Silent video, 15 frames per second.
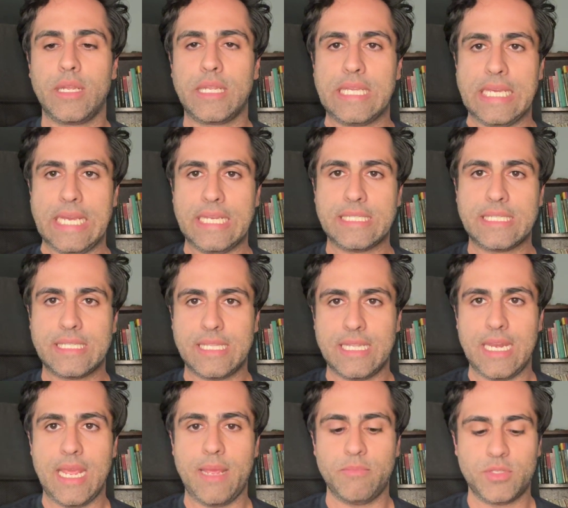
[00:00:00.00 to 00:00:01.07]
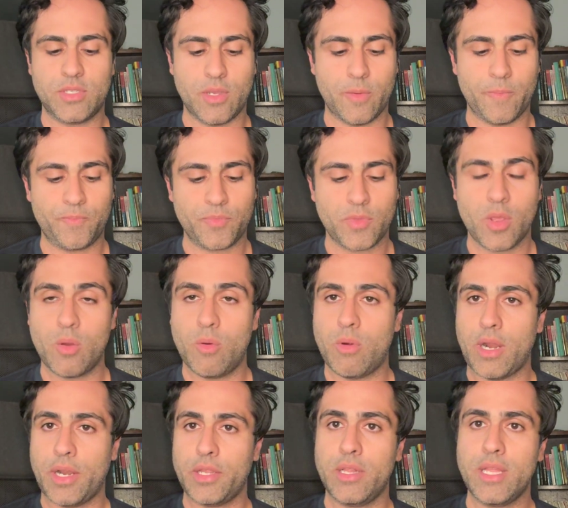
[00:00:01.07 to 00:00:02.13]
guess the name. So, why
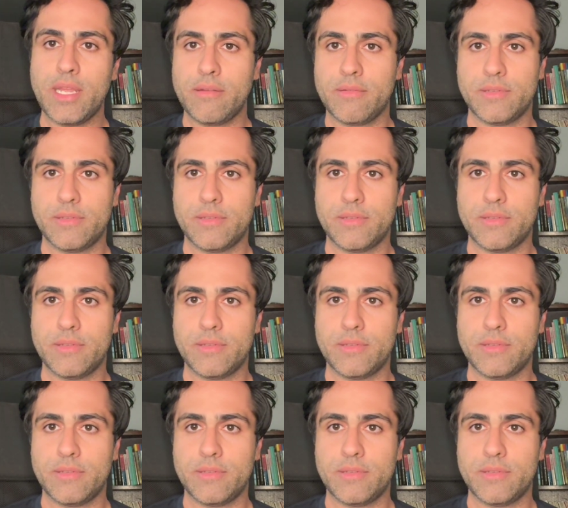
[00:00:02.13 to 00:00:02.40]
are you late?